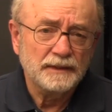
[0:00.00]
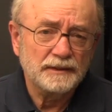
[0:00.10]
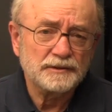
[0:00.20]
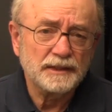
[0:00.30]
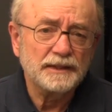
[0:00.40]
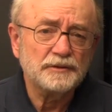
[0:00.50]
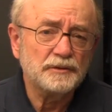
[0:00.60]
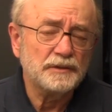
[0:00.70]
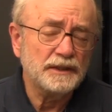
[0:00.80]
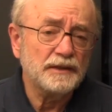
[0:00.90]
This led
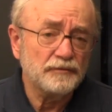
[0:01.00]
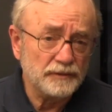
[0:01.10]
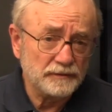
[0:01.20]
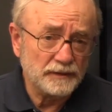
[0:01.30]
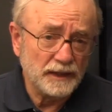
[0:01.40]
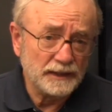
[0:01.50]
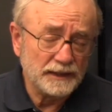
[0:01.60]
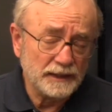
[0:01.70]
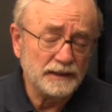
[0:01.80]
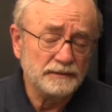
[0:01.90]
to the Fifth
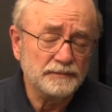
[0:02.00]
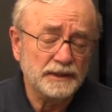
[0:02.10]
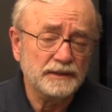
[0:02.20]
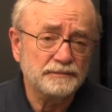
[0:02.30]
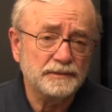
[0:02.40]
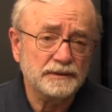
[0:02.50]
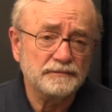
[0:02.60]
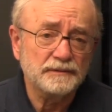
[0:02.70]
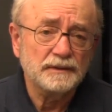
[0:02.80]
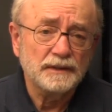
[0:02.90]
Aliyah, made up
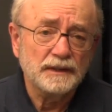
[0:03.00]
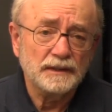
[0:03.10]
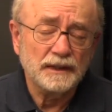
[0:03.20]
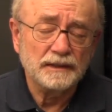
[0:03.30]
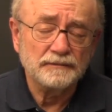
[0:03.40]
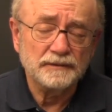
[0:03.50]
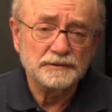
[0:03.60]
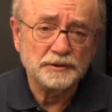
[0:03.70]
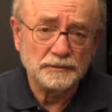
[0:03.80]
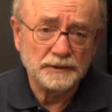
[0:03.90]
of a lot
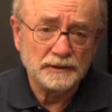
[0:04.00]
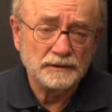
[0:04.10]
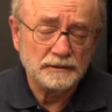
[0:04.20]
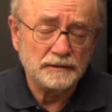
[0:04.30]
of German